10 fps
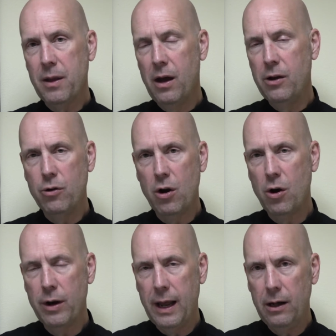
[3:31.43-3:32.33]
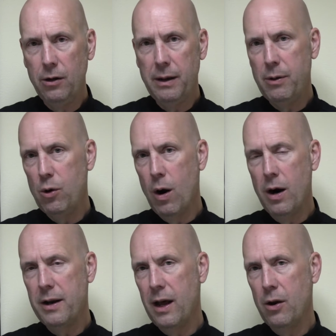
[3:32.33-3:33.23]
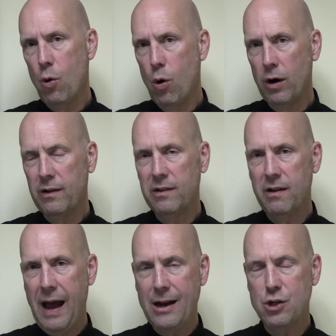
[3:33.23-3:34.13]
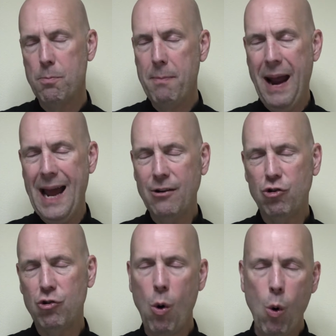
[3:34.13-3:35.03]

Uh, you can go to lwr.org/match,